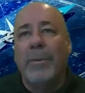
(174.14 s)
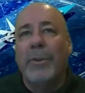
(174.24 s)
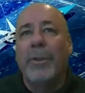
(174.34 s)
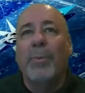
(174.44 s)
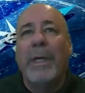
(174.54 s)

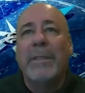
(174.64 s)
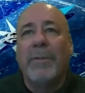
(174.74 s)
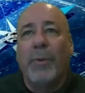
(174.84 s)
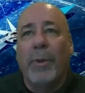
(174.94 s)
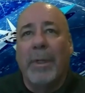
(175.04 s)
term
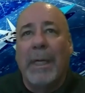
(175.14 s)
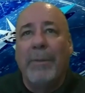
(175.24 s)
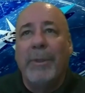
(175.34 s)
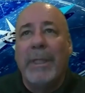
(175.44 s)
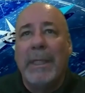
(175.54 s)
reservoir, I
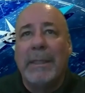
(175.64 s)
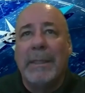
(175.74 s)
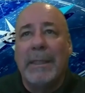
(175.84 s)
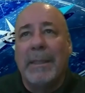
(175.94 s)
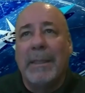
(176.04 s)
would think
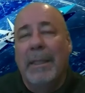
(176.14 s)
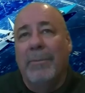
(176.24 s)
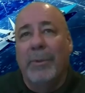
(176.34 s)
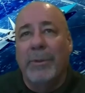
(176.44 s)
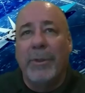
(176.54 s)
that,
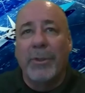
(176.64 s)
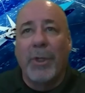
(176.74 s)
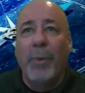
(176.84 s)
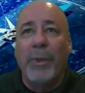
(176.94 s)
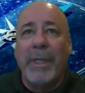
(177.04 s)
and we'll just
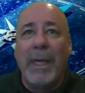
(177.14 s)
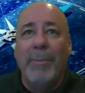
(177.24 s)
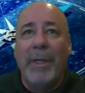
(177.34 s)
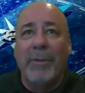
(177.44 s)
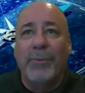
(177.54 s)
go with that
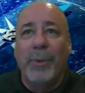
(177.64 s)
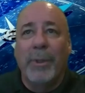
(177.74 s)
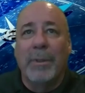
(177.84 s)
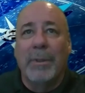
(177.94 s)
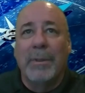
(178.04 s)

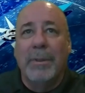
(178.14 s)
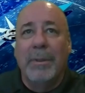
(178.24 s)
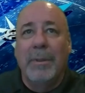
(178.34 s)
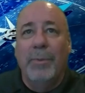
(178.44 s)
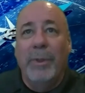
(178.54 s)
metaphor, right.
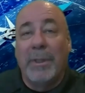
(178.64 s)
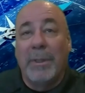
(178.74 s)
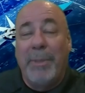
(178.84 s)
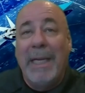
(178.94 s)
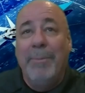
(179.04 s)
With the
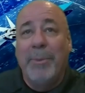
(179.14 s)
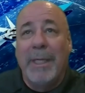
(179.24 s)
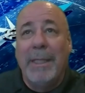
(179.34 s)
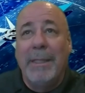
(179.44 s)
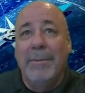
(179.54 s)

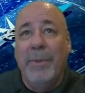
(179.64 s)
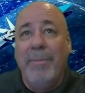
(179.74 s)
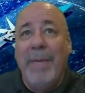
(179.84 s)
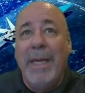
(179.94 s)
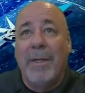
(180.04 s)
pipeline, we
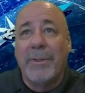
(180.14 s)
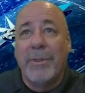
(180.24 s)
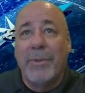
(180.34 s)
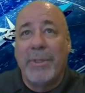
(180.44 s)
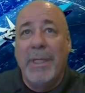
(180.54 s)
may
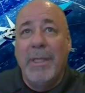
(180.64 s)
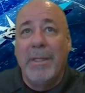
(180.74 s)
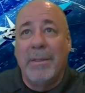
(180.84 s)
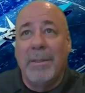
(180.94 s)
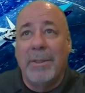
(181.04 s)
also see
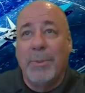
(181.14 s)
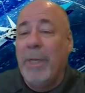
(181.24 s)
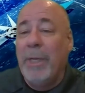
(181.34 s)
that the spring